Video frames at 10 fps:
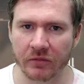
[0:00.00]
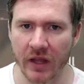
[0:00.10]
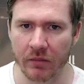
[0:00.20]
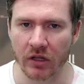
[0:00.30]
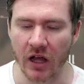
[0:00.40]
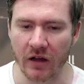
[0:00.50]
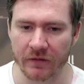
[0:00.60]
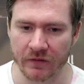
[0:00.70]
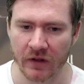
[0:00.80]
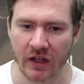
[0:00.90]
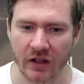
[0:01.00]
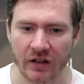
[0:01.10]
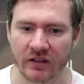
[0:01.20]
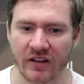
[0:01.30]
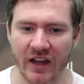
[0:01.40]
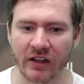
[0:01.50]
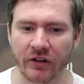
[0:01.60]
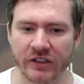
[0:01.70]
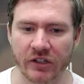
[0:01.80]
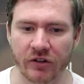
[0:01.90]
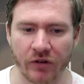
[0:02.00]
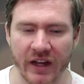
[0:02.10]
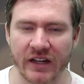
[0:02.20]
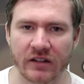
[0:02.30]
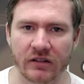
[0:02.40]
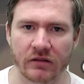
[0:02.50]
people off. Taylor is a great,